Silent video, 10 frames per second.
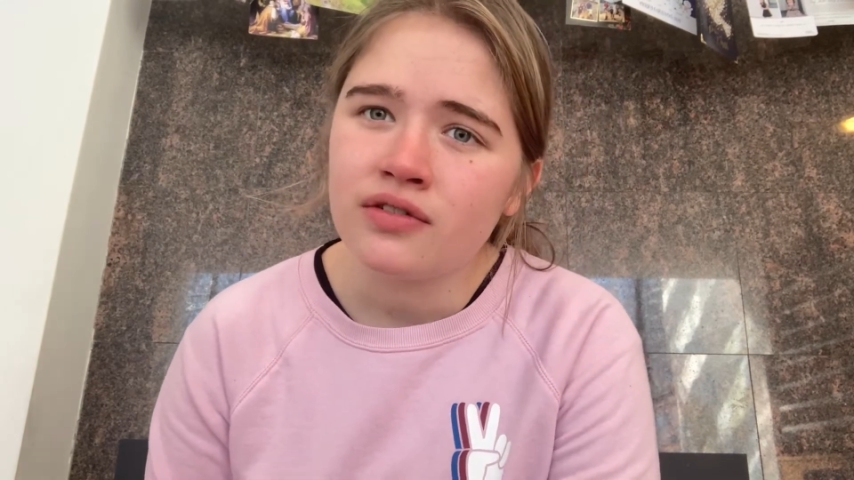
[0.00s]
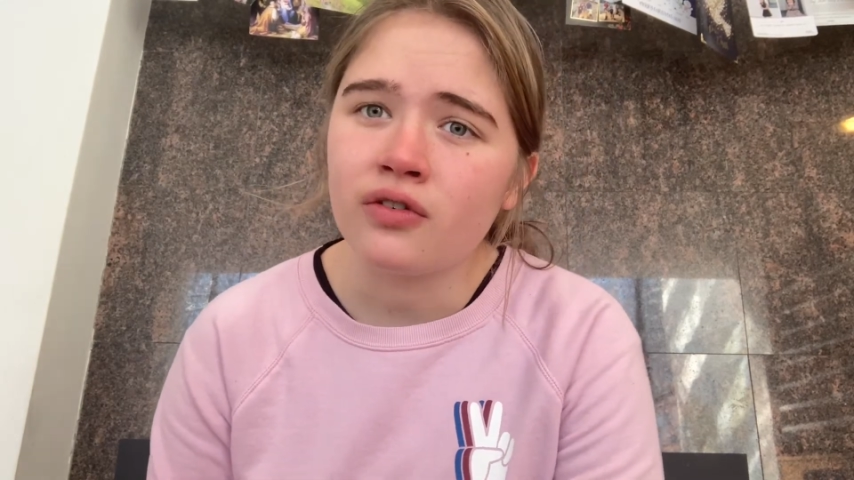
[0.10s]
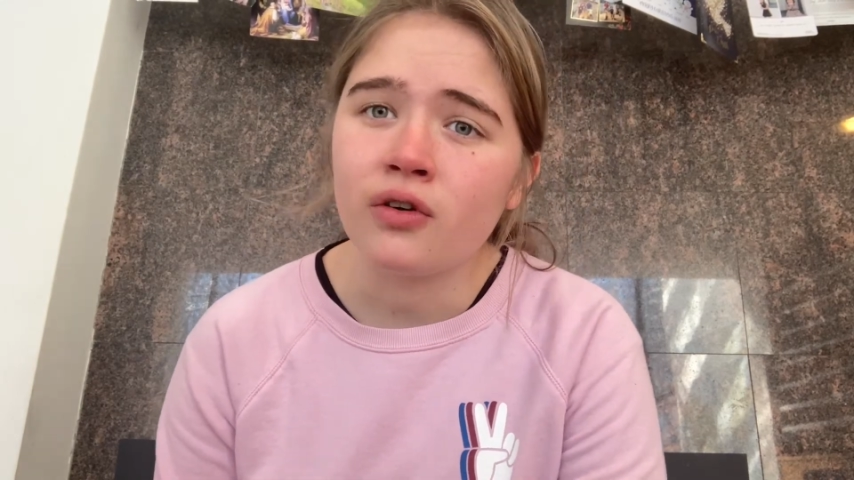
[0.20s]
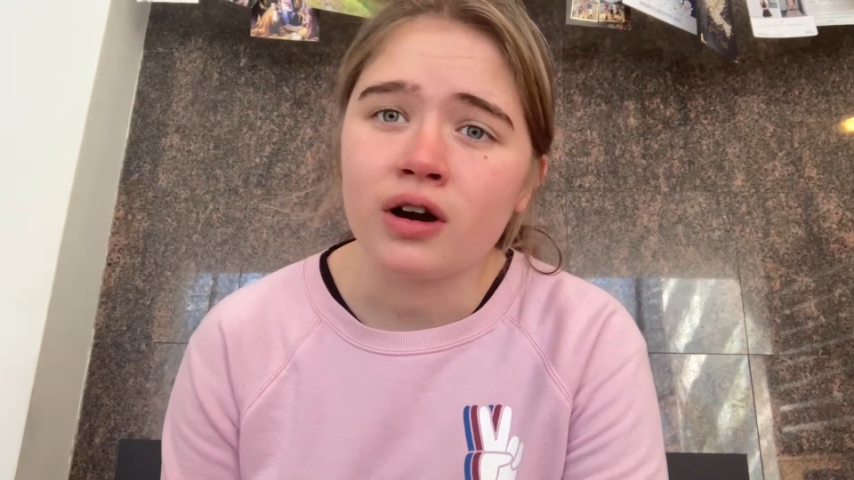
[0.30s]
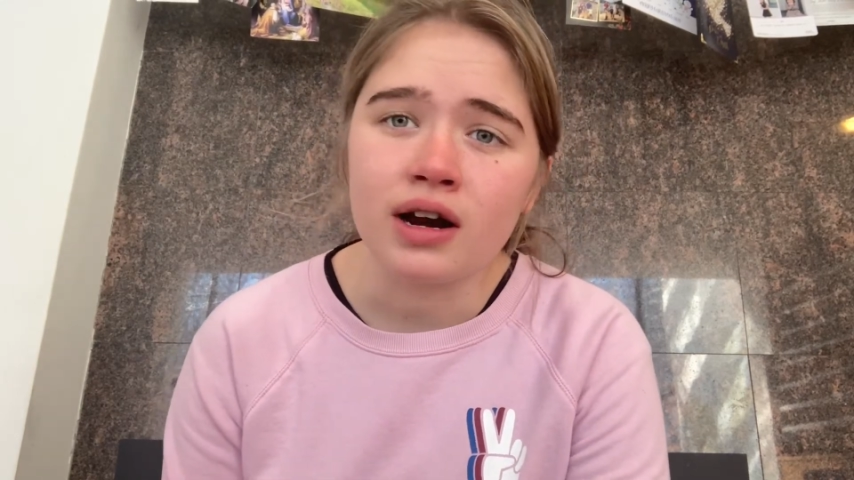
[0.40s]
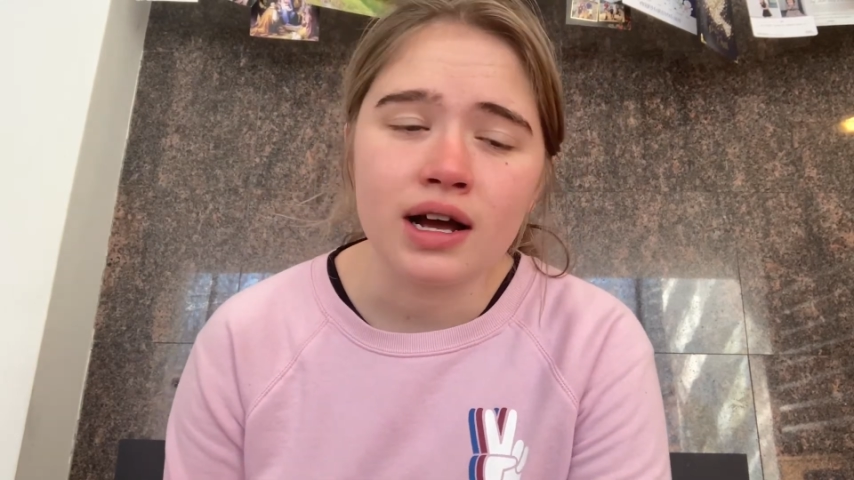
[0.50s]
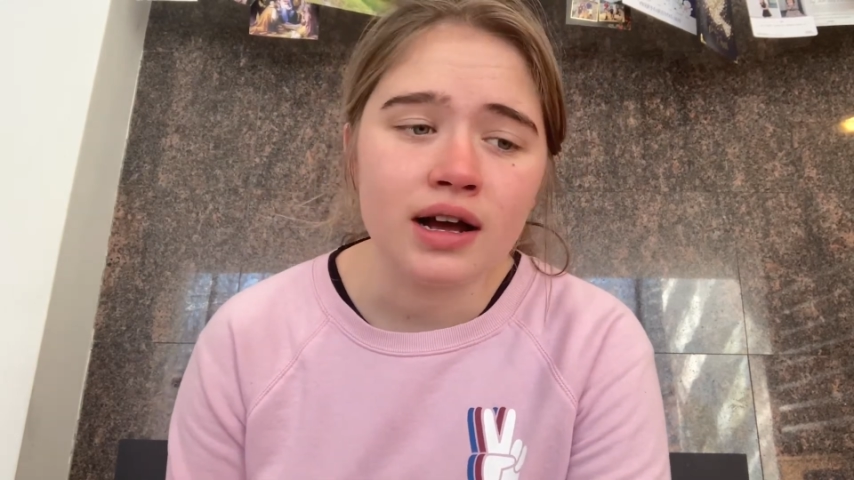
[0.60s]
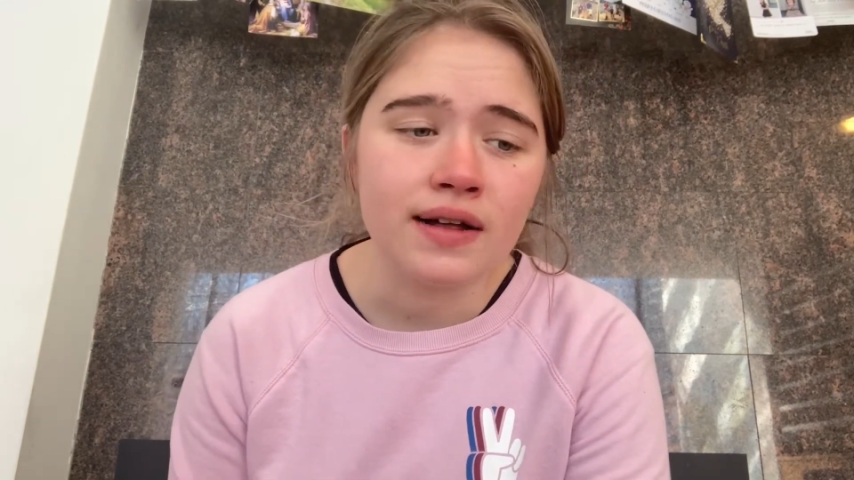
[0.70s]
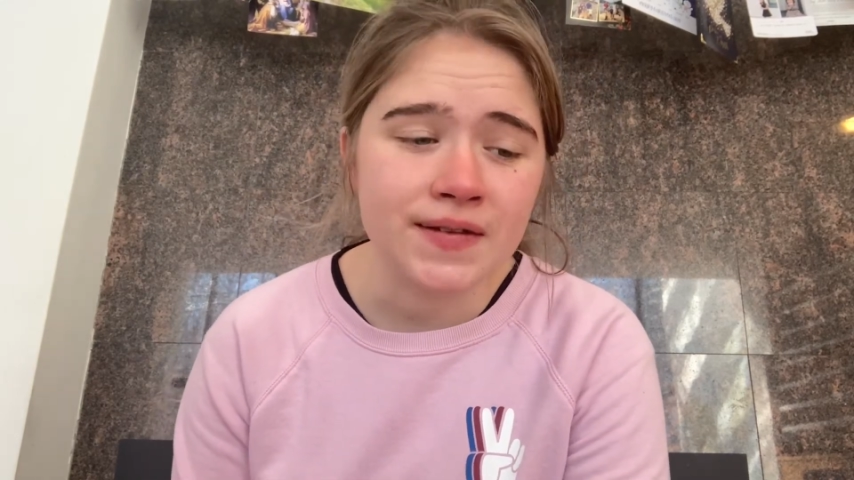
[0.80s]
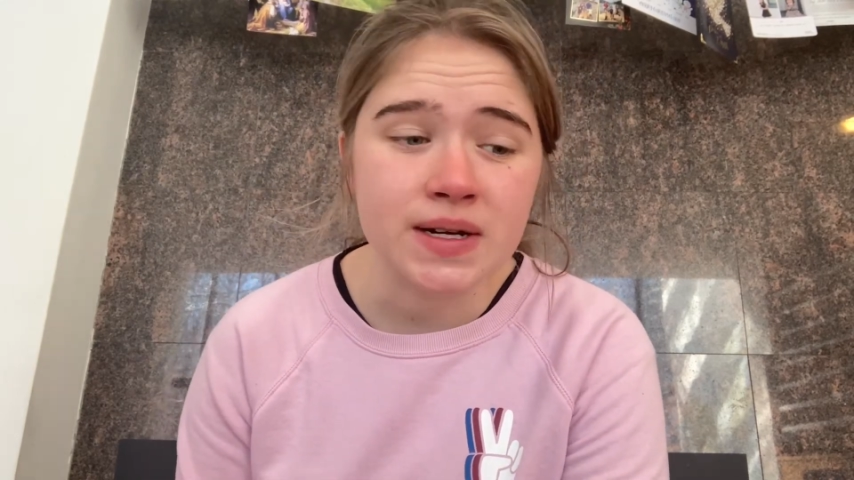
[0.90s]
for
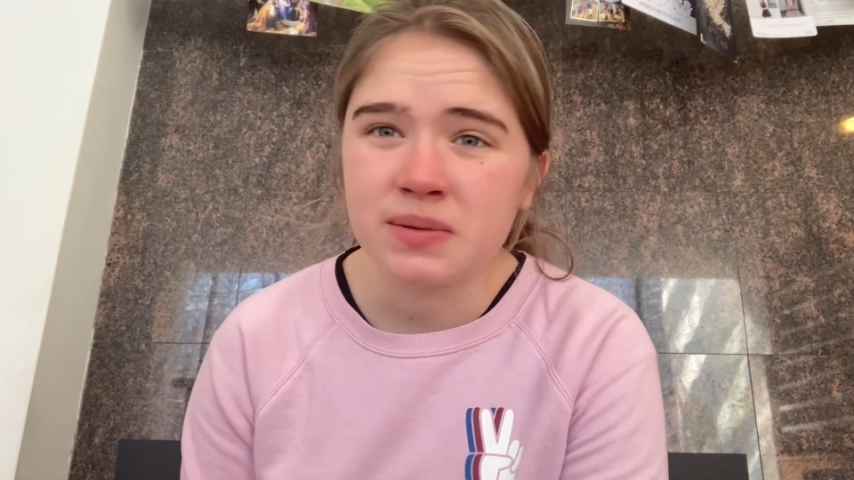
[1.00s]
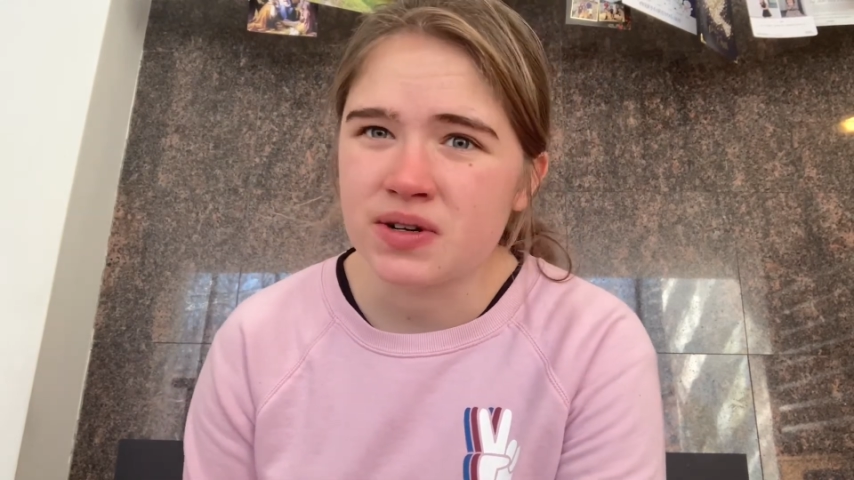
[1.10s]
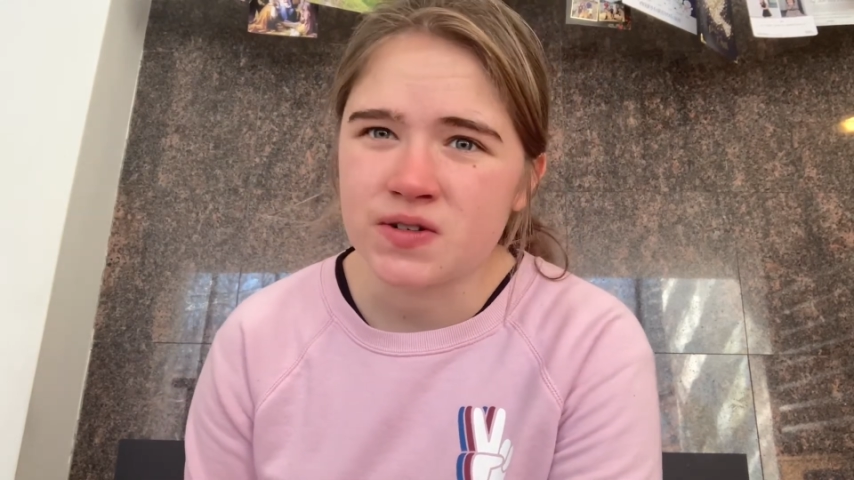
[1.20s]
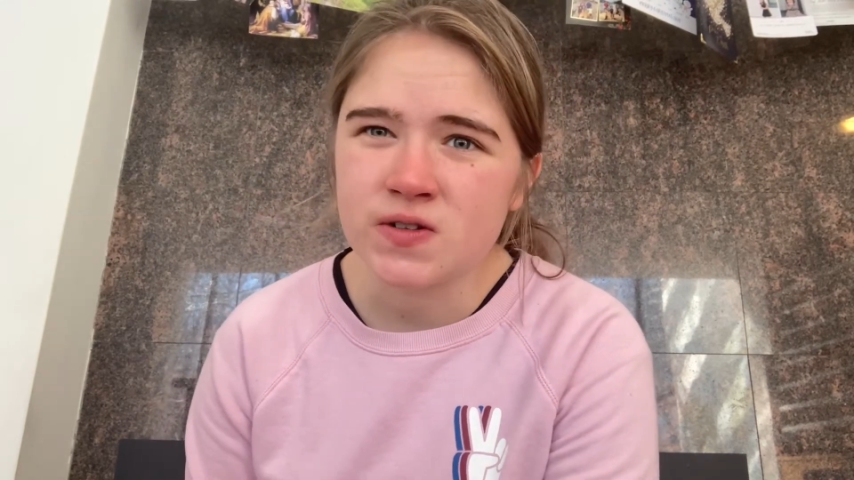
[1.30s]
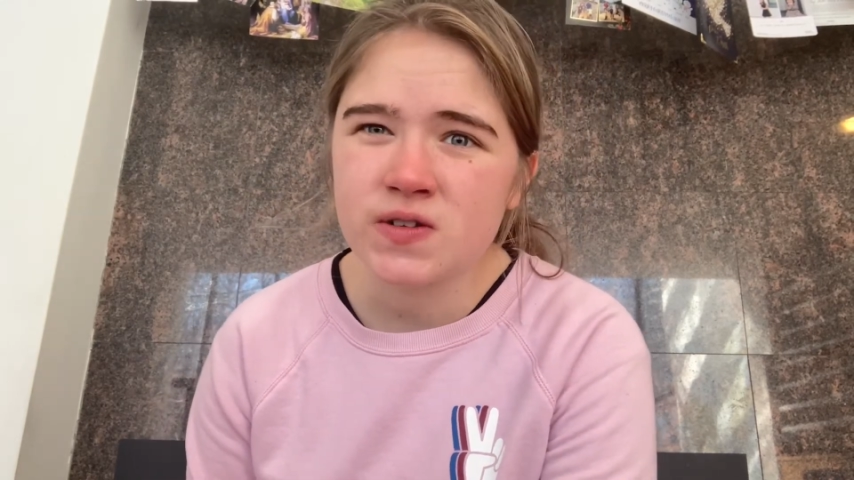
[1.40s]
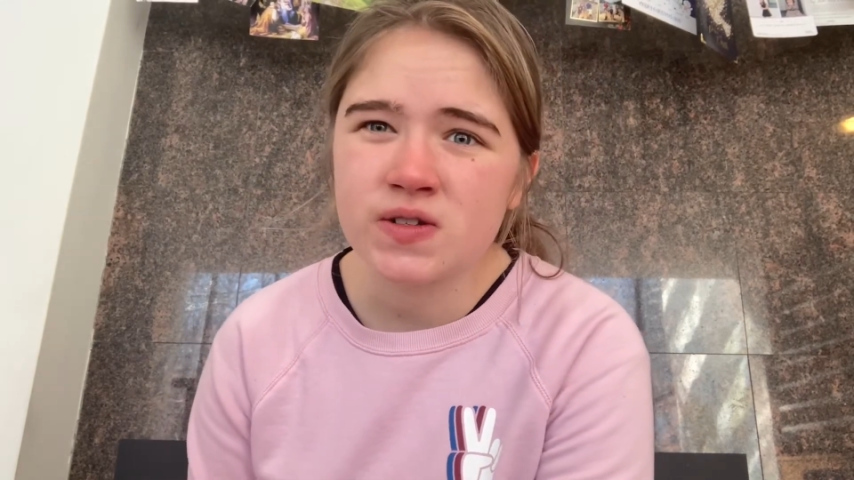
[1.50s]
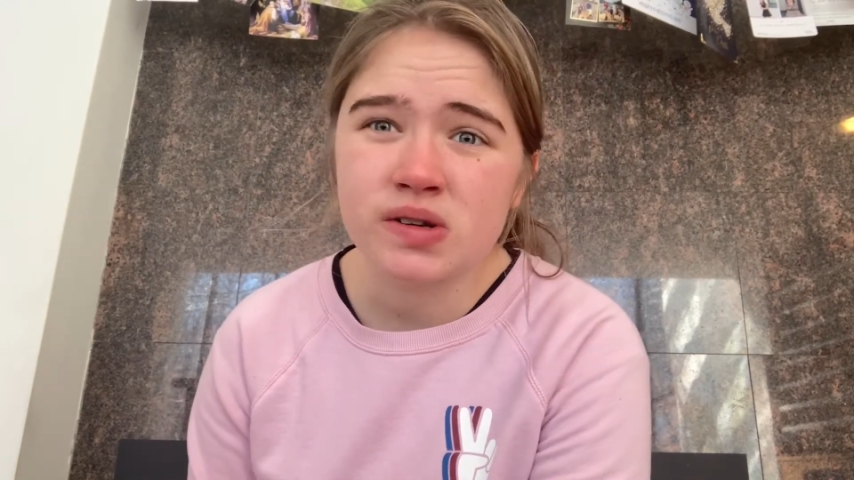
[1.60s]
the commercials,